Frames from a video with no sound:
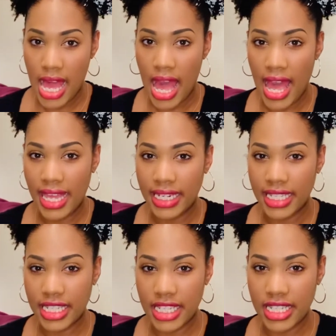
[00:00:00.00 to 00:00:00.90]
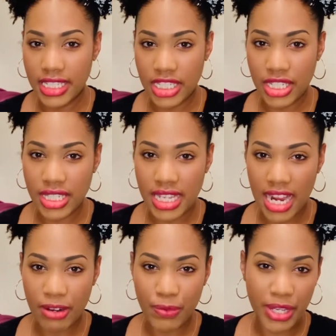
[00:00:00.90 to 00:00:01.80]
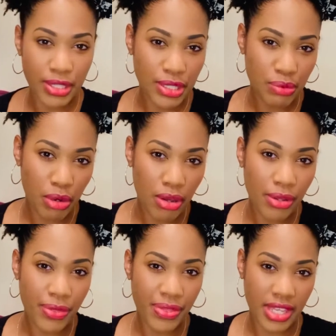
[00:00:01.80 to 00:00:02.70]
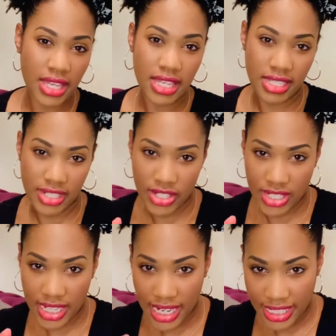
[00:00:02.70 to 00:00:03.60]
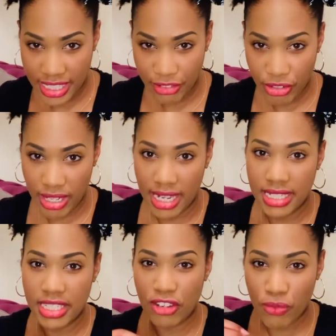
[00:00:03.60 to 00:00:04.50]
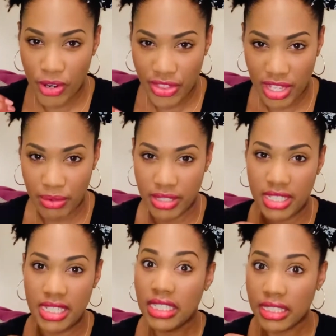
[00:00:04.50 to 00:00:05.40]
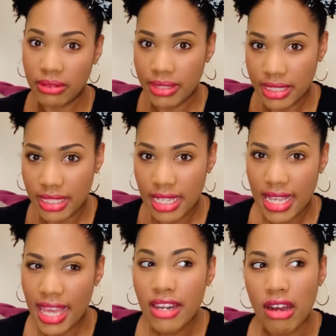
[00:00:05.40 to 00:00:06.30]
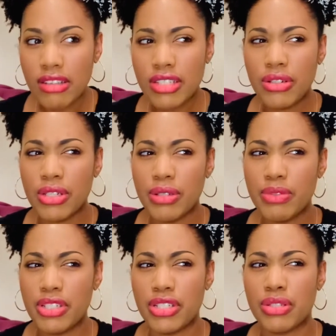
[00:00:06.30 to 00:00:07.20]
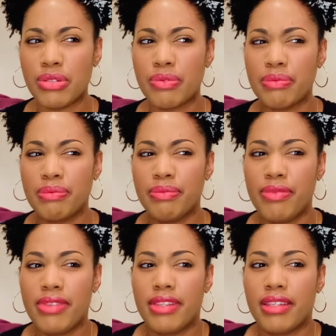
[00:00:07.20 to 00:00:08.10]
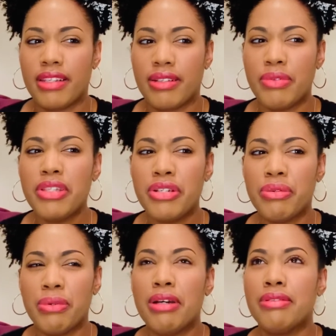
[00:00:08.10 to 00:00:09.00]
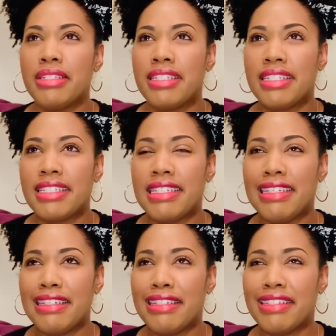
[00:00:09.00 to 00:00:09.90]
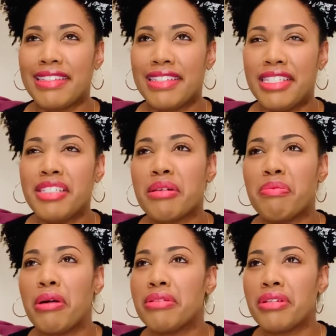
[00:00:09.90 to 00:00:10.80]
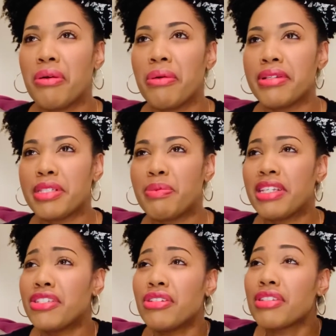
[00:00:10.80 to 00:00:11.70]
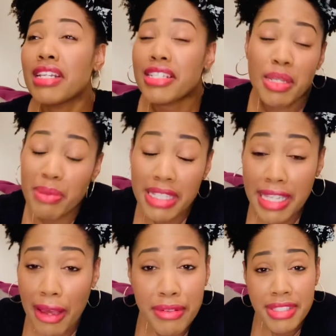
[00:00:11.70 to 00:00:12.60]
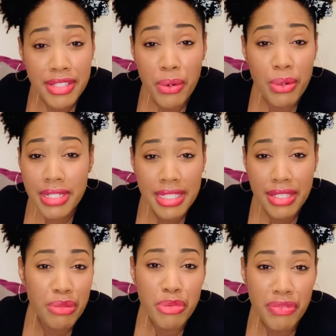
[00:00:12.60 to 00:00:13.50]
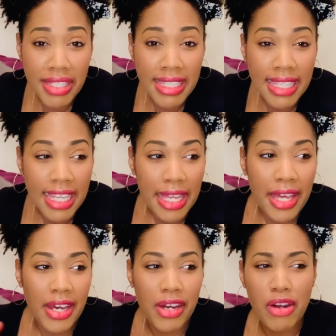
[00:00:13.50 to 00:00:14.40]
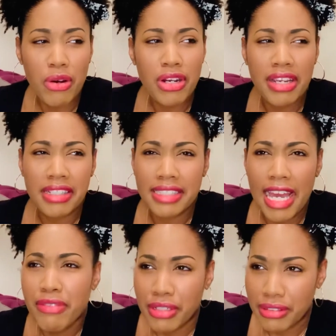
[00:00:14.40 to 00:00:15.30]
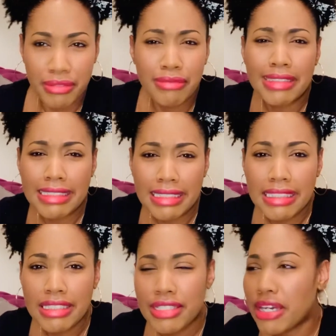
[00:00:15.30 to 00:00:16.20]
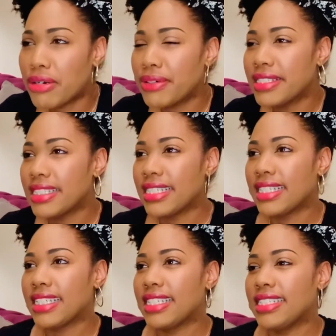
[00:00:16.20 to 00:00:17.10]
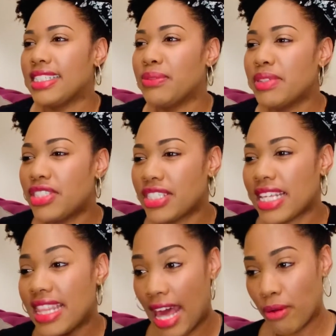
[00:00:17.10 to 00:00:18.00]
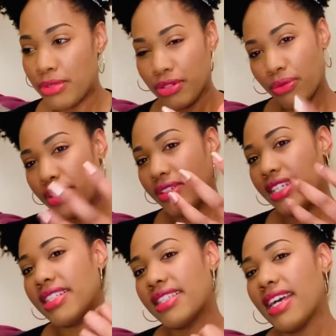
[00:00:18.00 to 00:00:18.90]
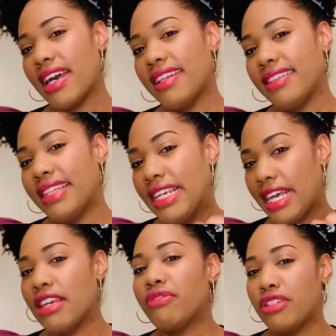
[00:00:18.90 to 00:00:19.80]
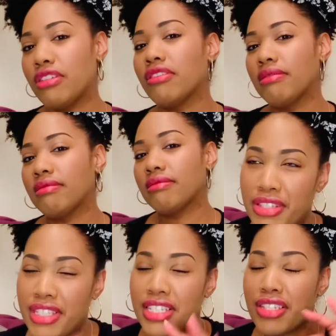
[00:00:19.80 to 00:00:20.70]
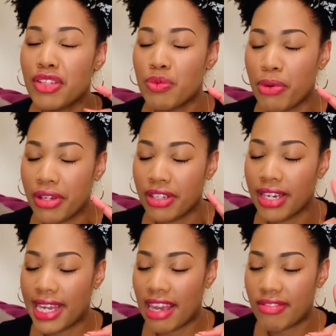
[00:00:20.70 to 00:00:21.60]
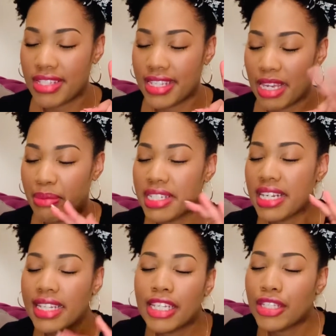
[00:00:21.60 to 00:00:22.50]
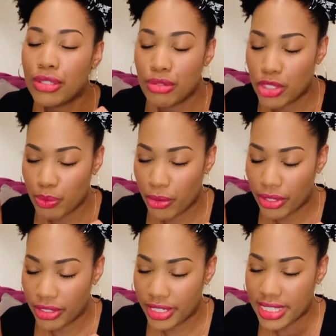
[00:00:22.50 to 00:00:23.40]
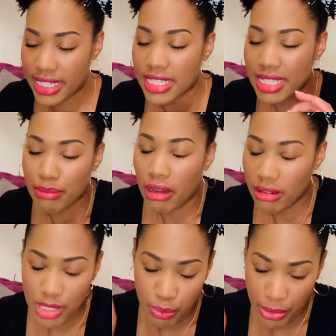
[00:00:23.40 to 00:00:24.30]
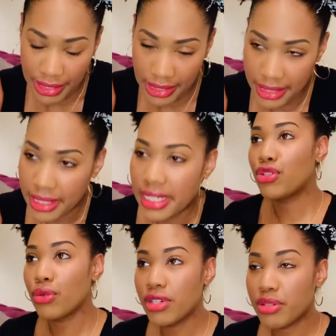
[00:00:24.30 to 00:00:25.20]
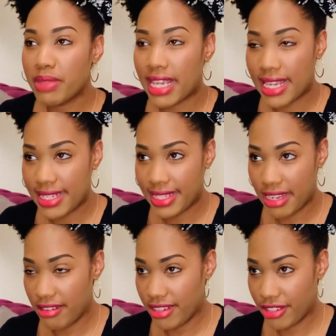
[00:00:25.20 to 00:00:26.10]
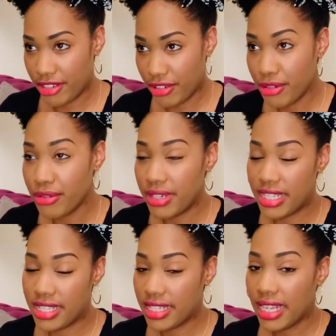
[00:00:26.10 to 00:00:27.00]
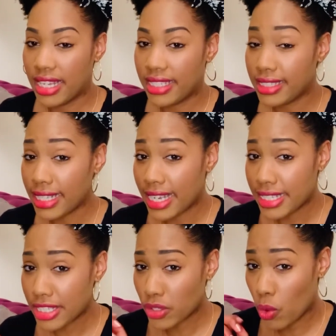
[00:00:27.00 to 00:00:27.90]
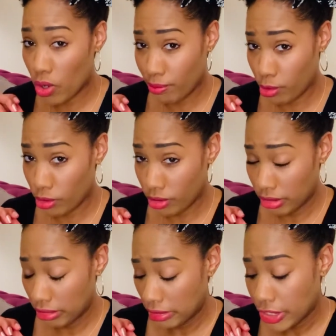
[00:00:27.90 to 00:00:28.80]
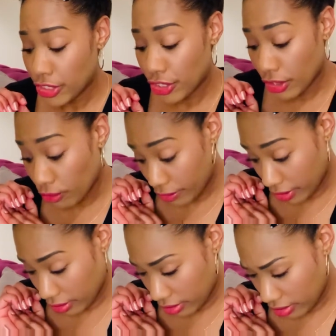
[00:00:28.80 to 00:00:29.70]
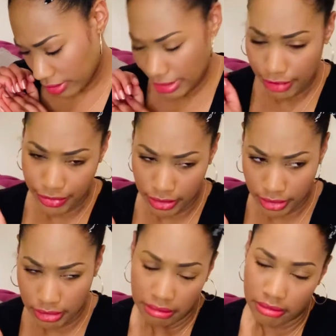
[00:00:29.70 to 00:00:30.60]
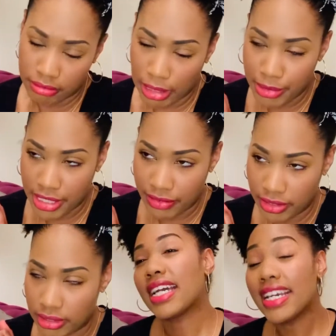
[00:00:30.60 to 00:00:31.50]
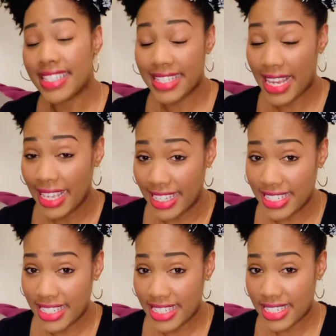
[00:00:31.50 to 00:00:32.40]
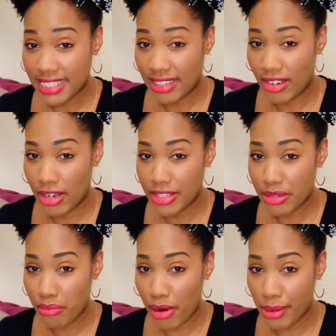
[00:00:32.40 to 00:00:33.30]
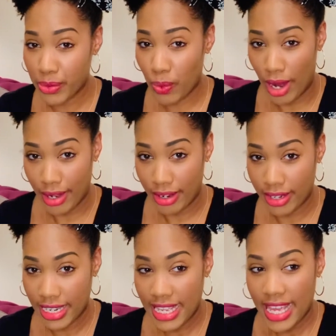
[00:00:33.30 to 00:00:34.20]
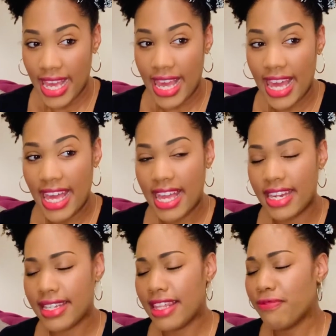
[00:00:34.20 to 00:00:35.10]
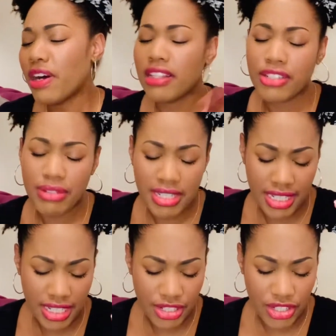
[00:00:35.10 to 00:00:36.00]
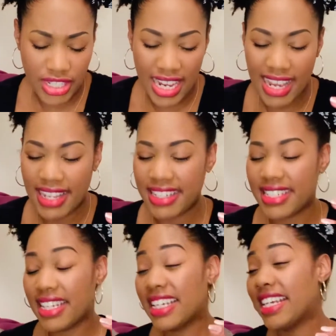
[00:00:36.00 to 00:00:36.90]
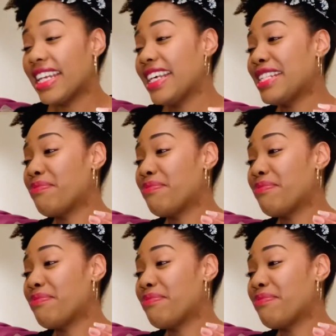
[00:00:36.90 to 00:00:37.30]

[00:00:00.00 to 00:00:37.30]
And it's just kind of like a small thing just to kind of give you an idea of what they were dealing with. And also it was just really gross to see decomposing horses, because it's not typically how you horses in a movie or ever really. So it was just like, that was the realness that they gave to you. This is a spoiler, I have to say, but it's not like a huge spoiler. It's like a small spoiler. George McKay's character, who is Lance Corporal Schofield, or Sheffield, probably Sheffield, cuts his hand on some barbed wire, and they fall into a ditch, and to get his